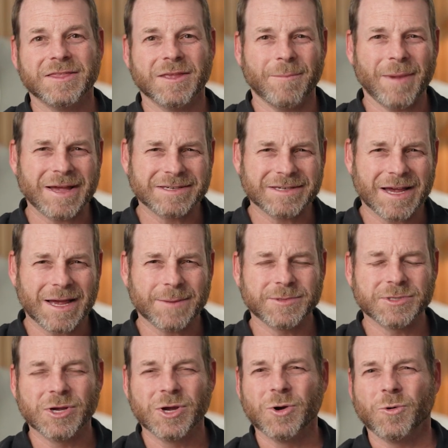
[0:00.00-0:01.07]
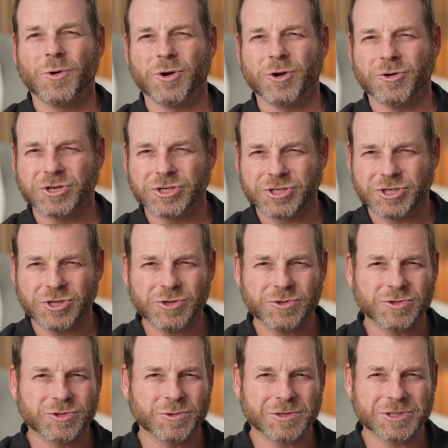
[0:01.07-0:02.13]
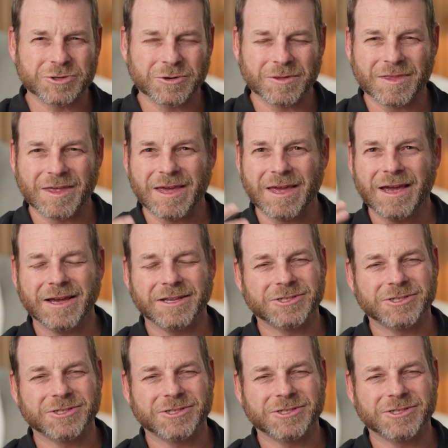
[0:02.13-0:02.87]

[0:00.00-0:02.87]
the mess ups, or you're just used to a certain thing.